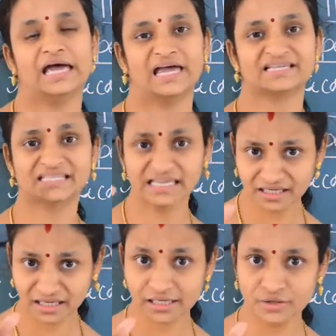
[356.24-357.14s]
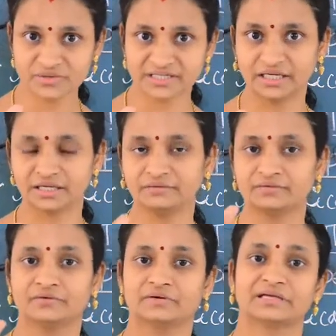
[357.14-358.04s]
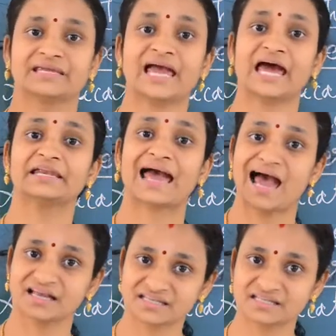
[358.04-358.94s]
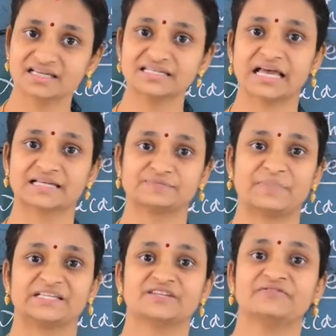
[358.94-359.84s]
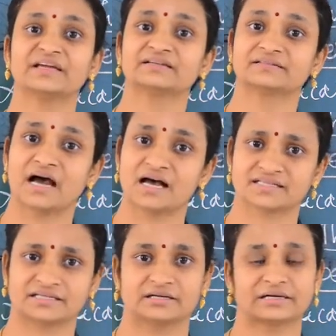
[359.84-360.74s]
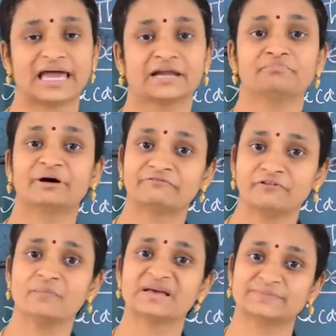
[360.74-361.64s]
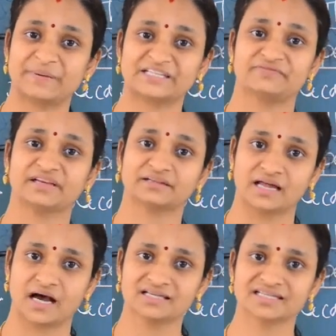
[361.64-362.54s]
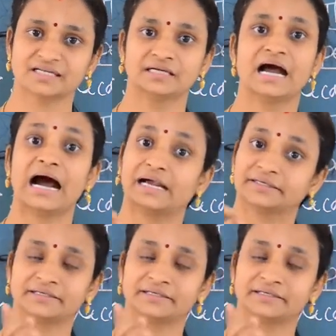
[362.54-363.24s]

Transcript: a single user can access a specific task, can perform a specific task at a